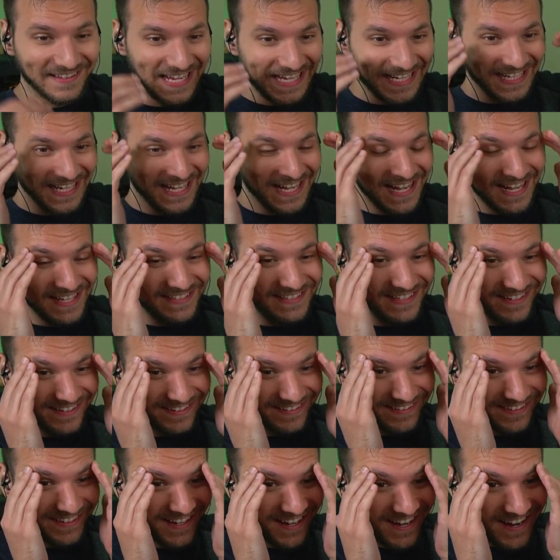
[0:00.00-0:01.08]
Like,
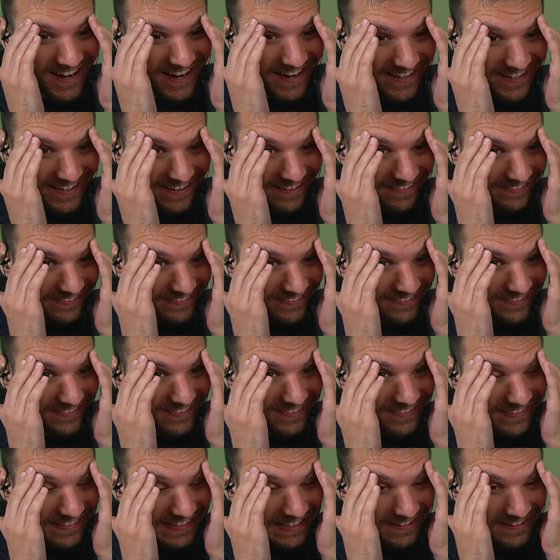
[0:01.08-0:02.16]
dude, eh,
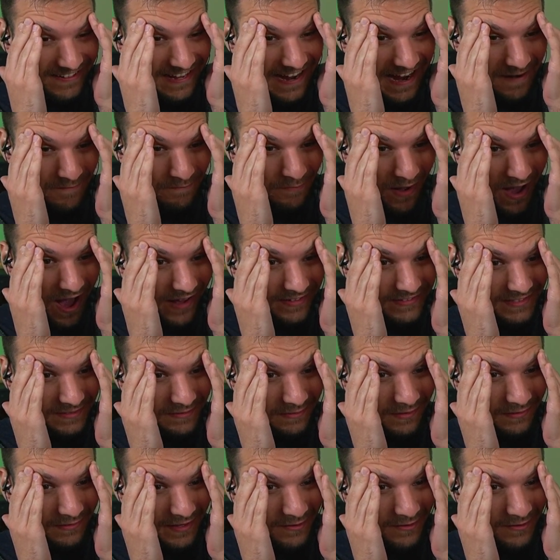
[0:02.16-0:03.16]
there can't possibly